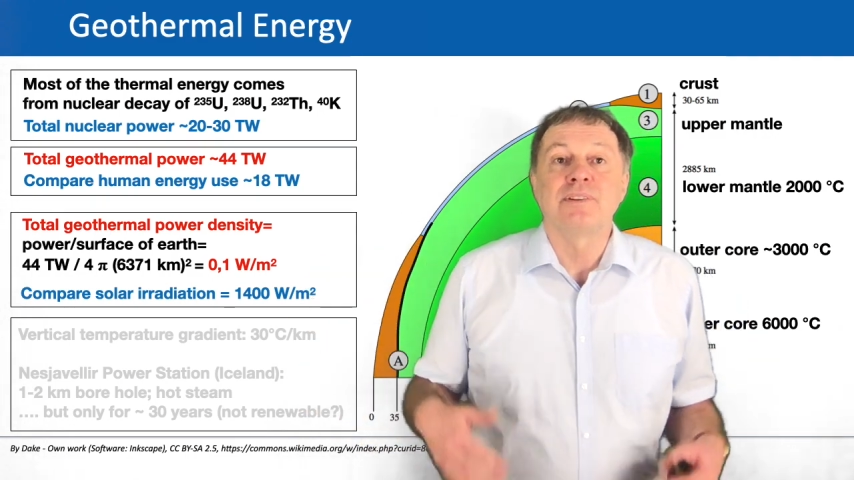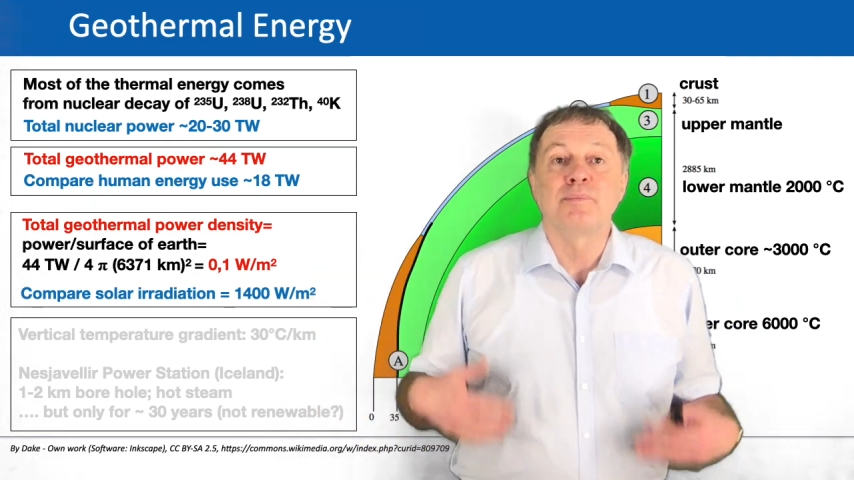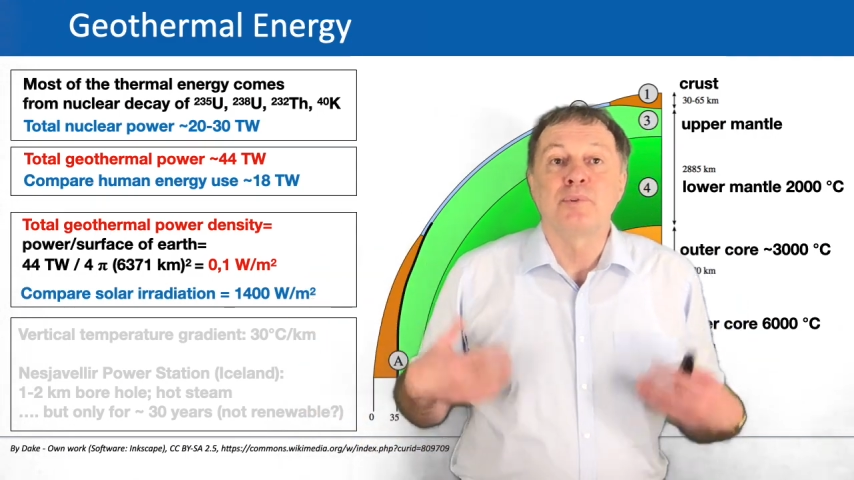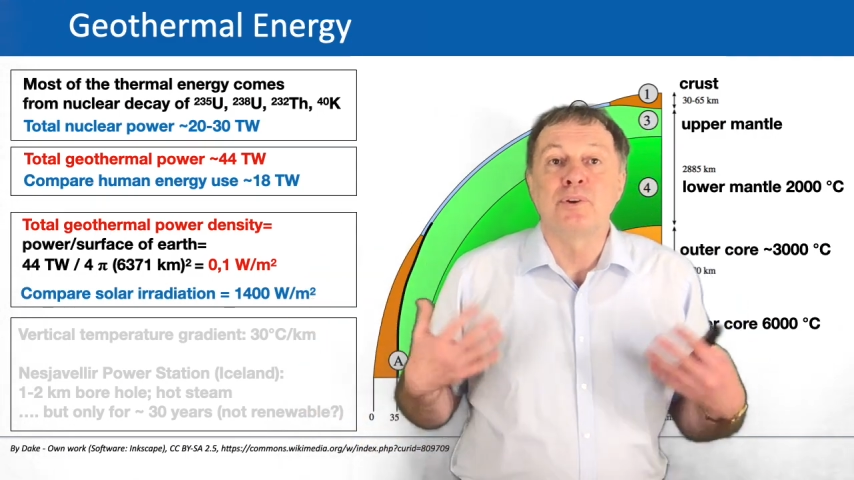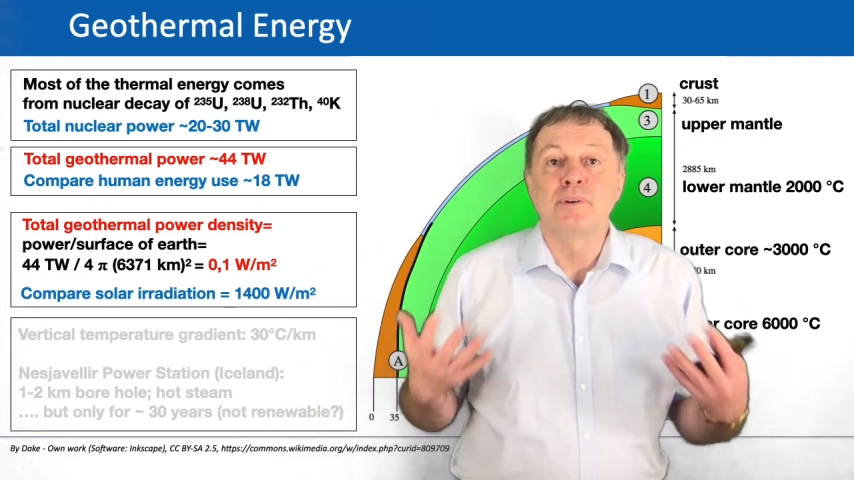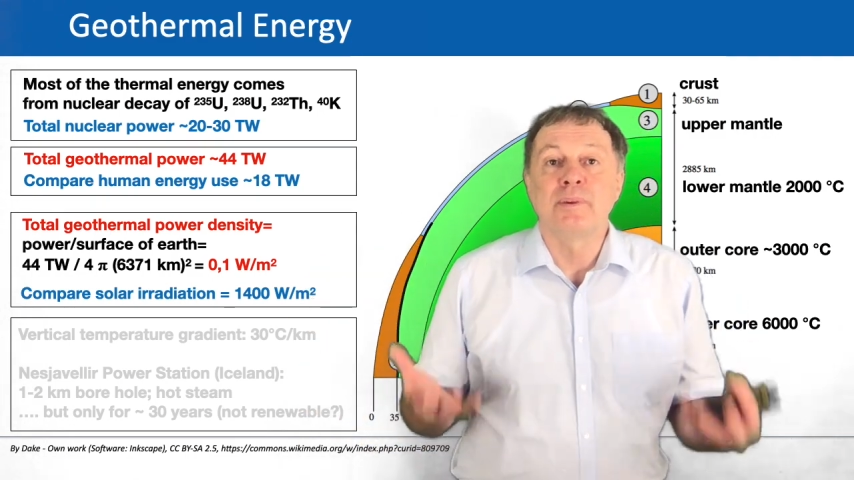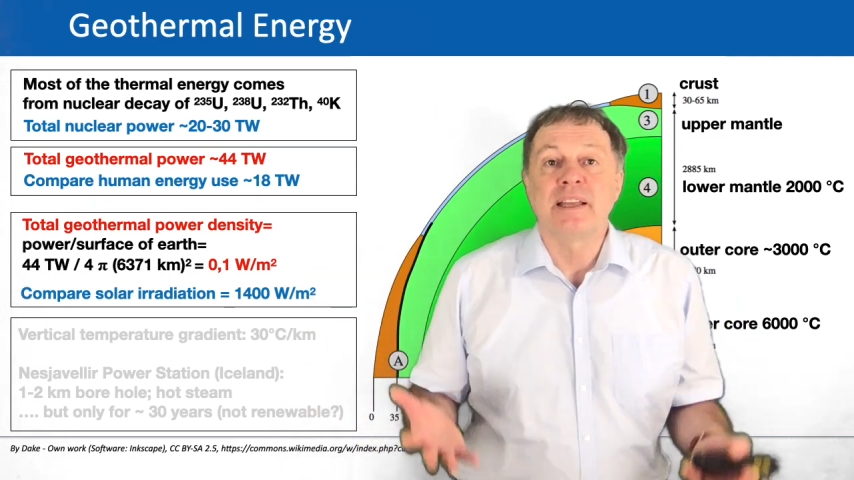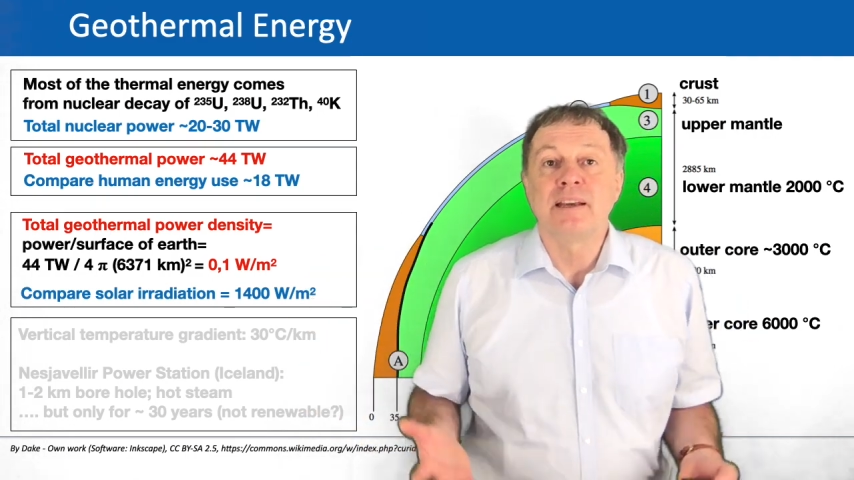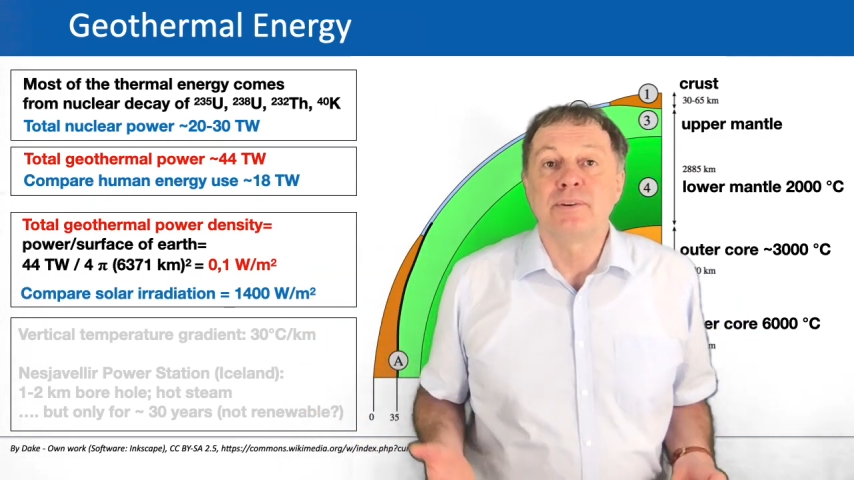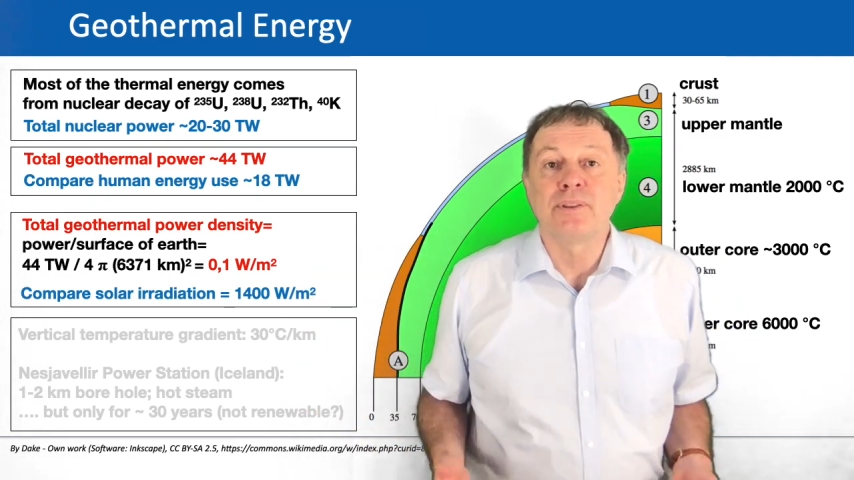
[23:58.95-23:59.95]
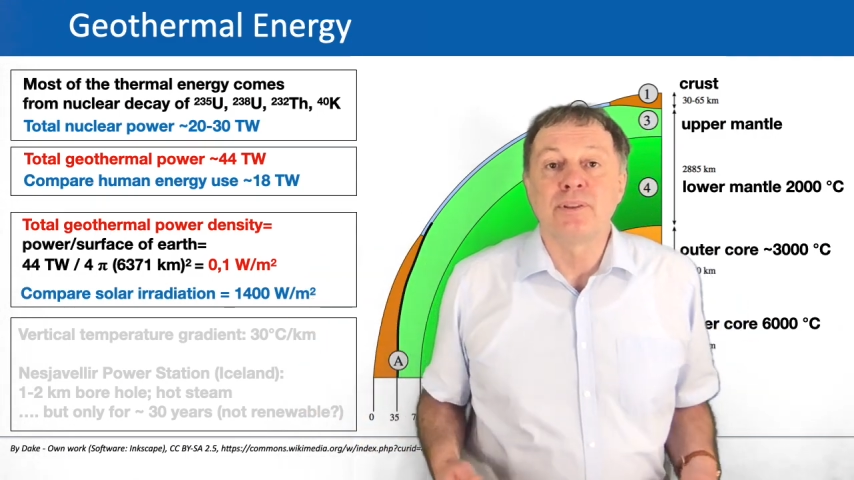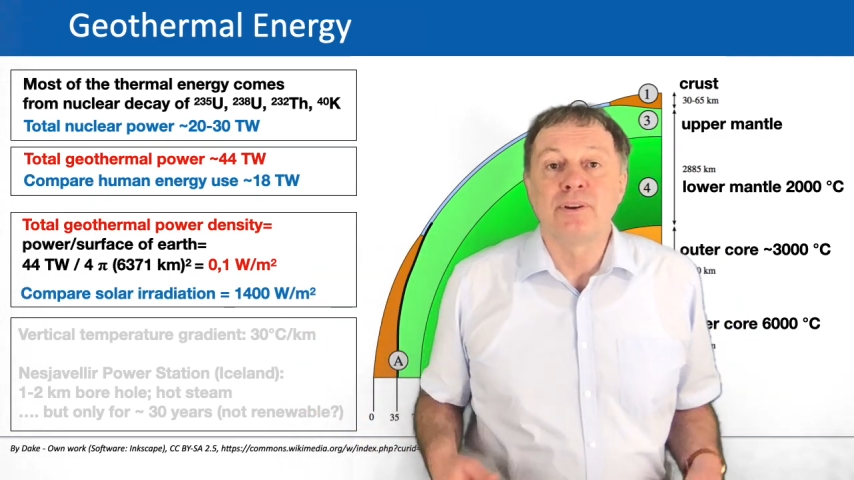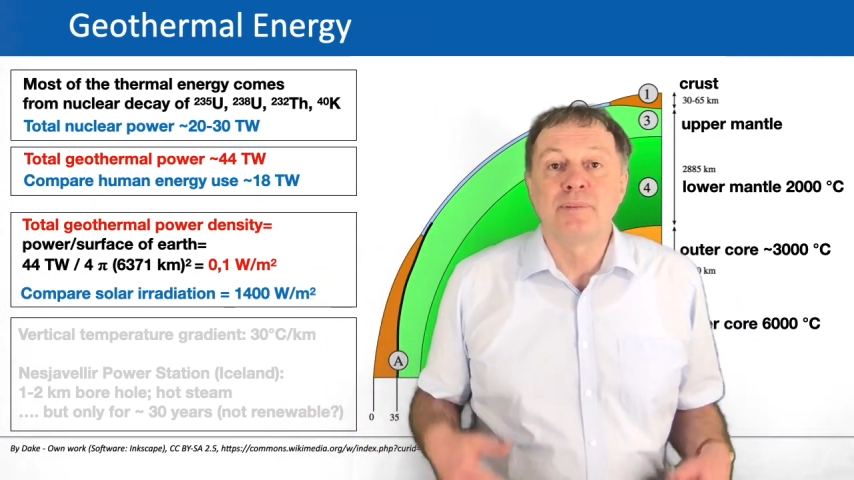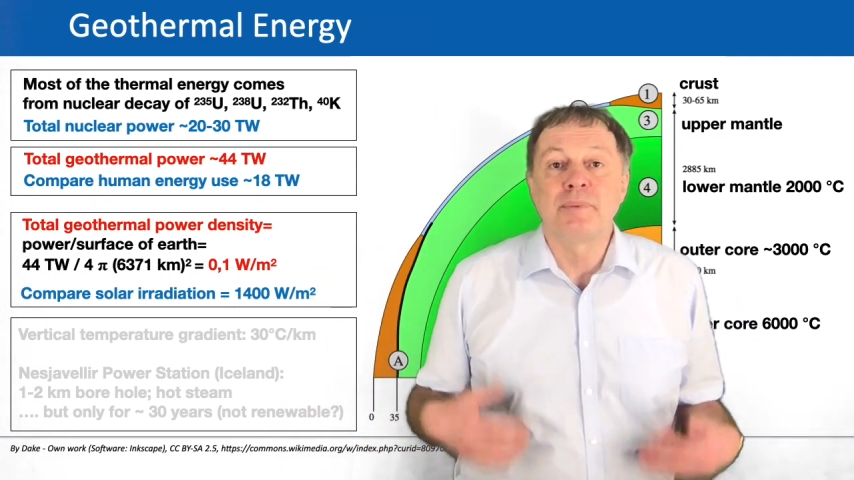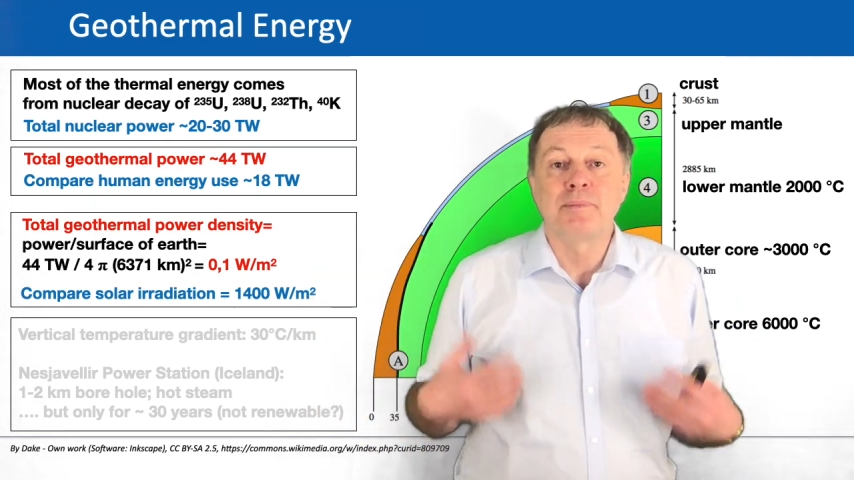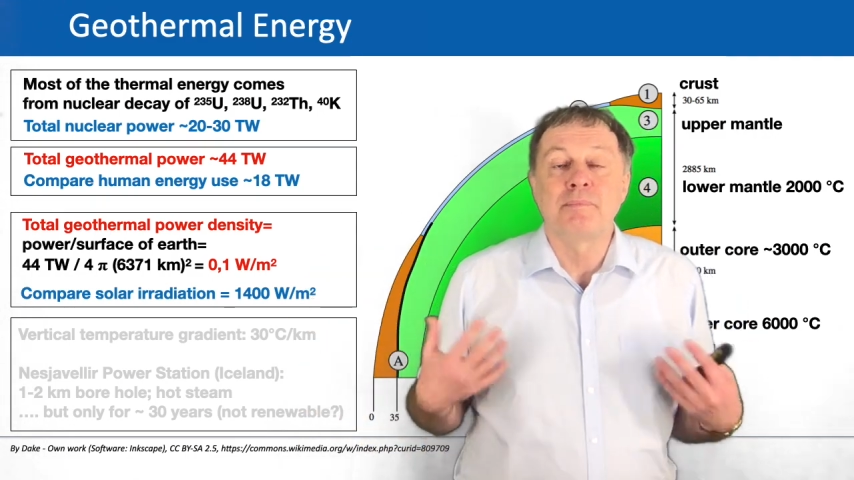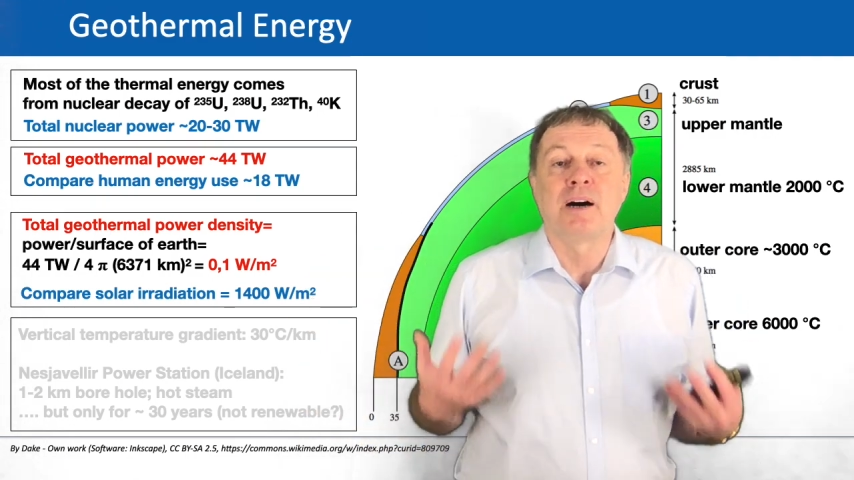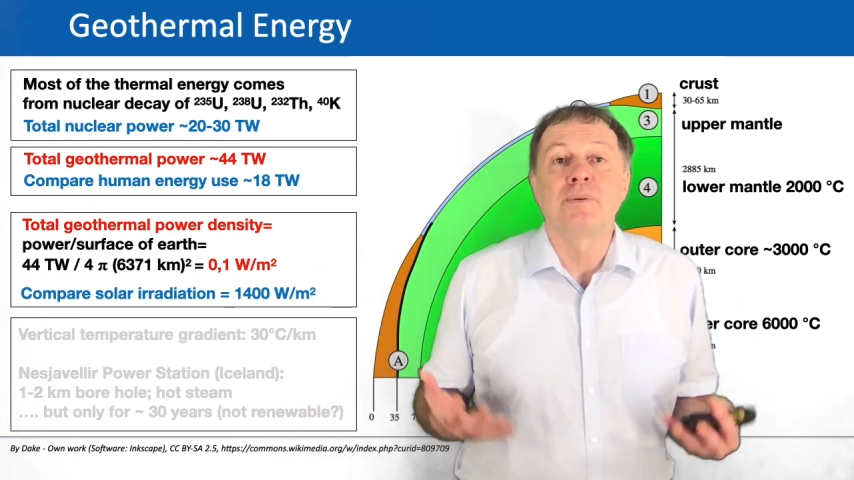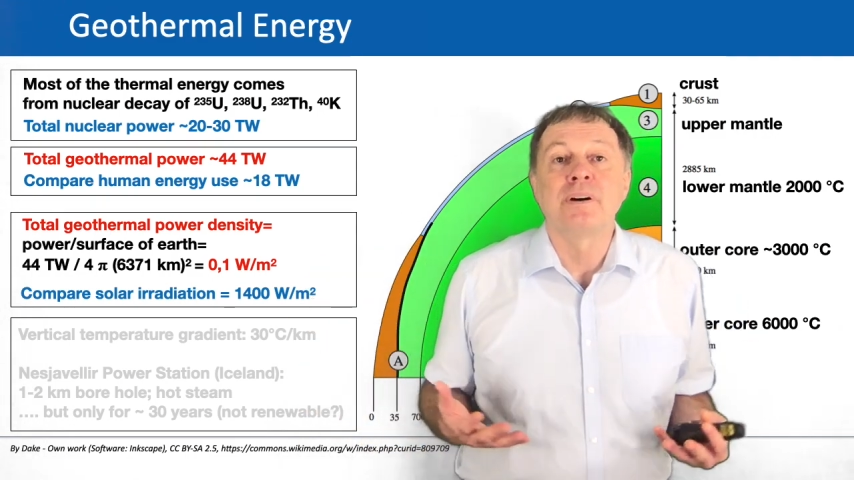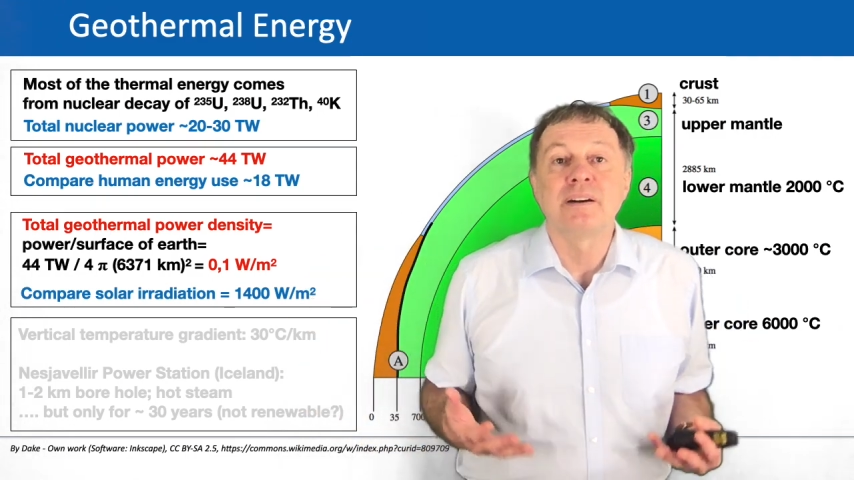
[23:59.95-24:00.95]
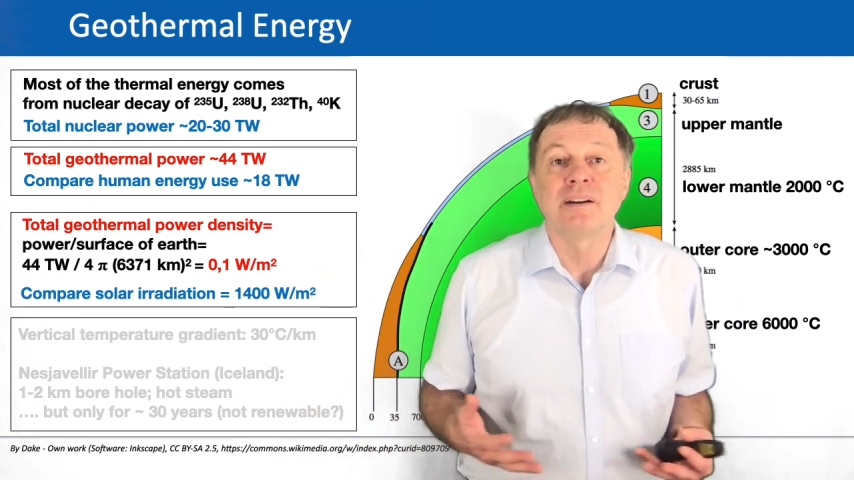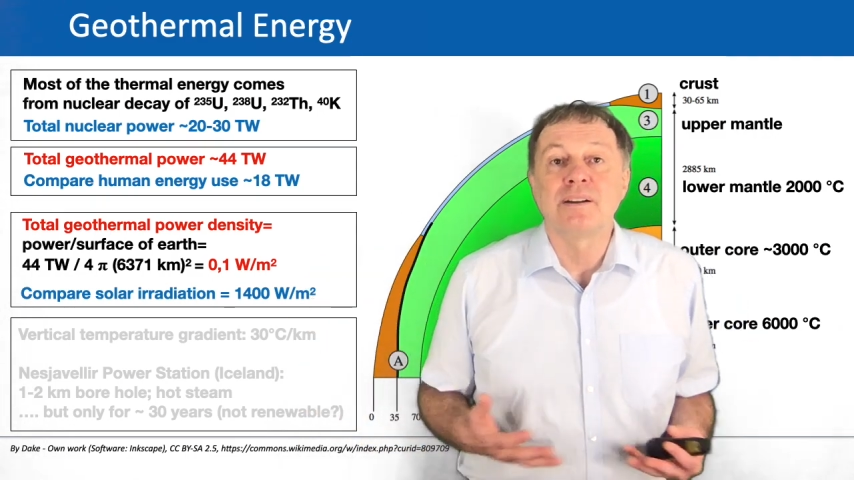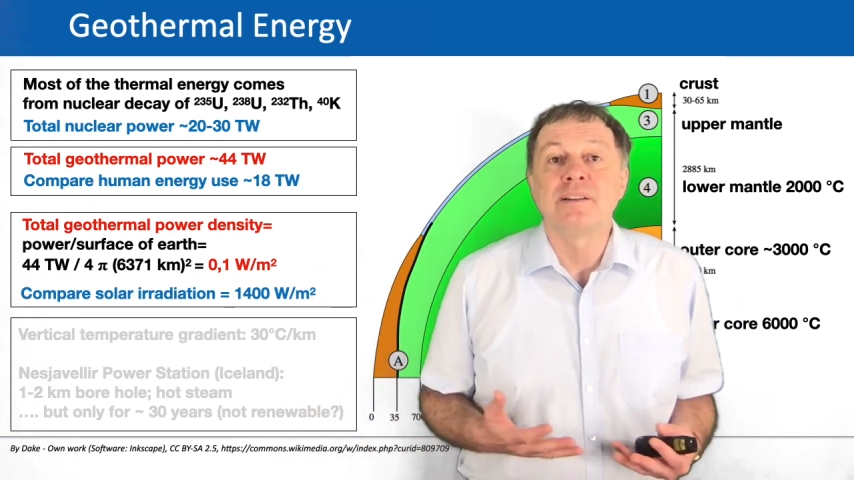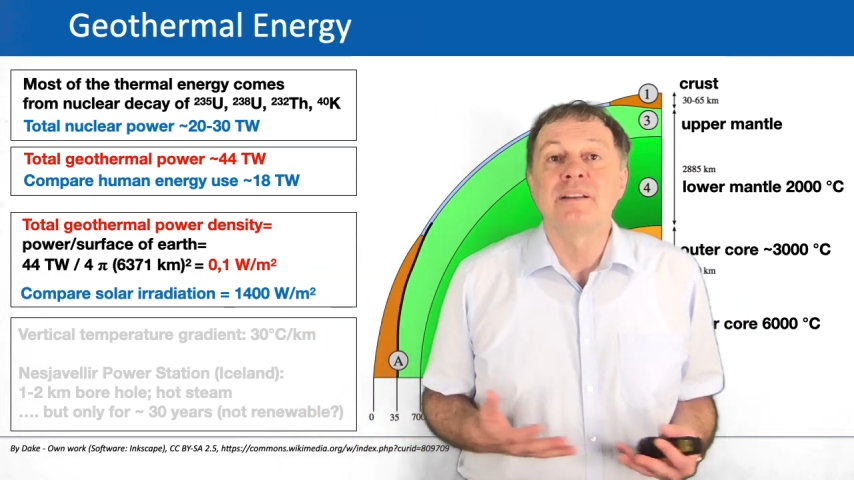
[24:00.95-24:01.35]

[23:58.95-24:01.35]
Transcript: from geothermal power on